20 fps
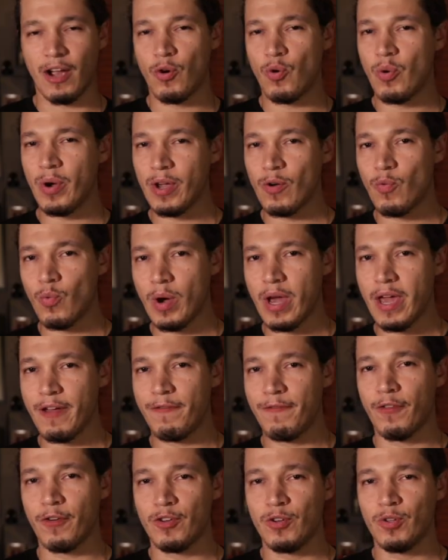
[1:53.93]
A quick way
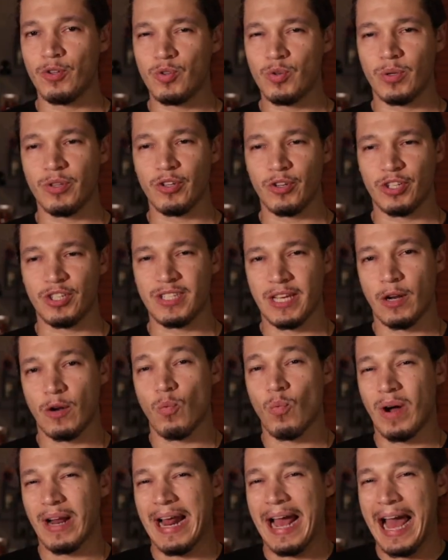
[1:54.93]
for you to
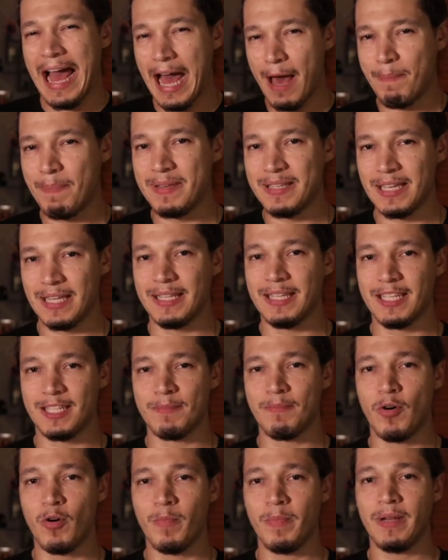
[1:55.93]
understand what happens at this
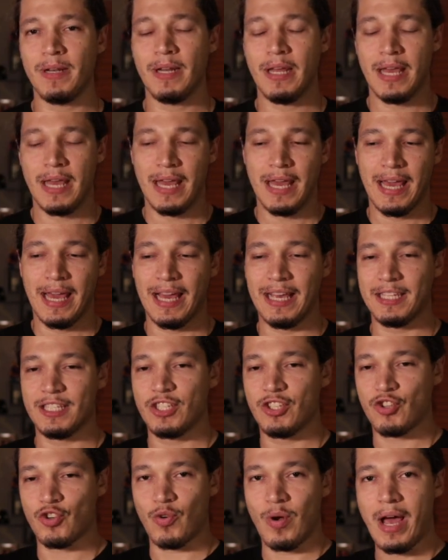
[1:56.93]
moment
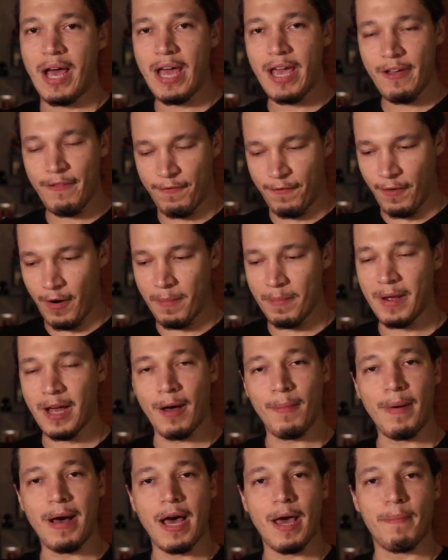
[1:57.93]
is try from
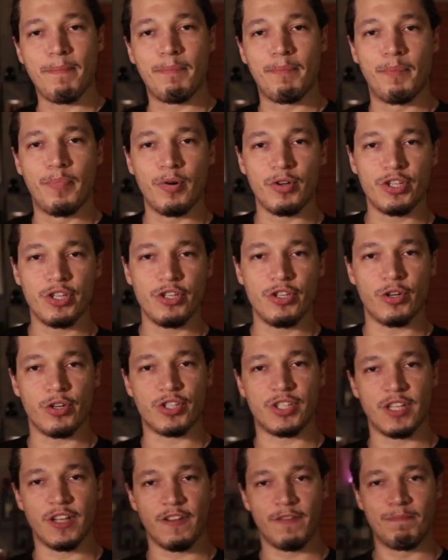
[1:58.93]
Kamae pushing
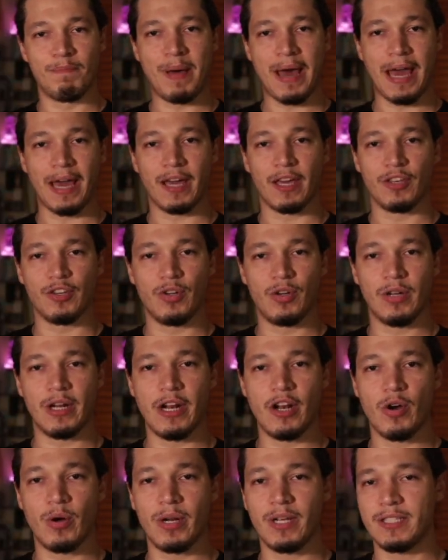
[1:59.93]
yourself back. You're gonna
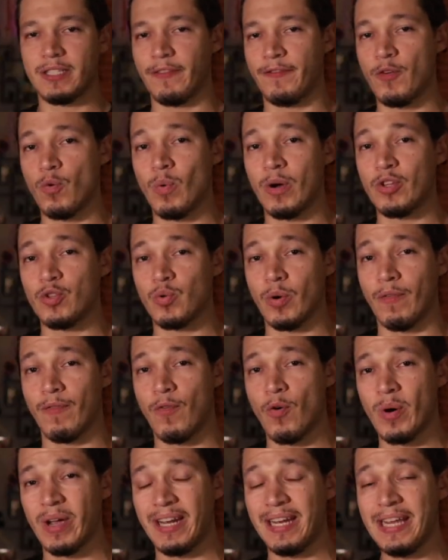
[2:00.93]
notice if you want to
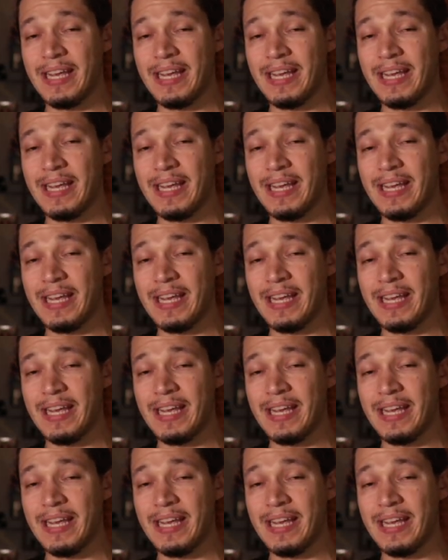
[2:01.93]
avoid